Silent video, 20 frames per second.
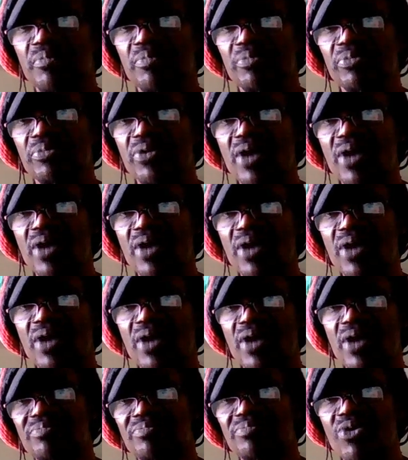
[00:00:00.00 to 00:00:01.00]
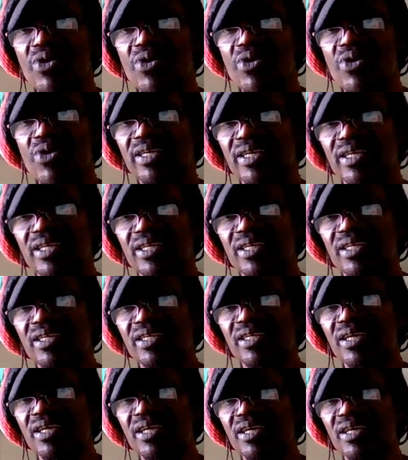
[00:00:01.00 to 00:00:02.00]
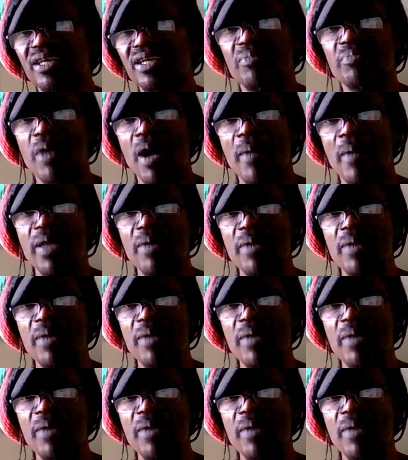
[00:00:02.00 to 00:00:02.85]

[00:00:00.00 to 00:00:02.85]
Proctor, good morning. My people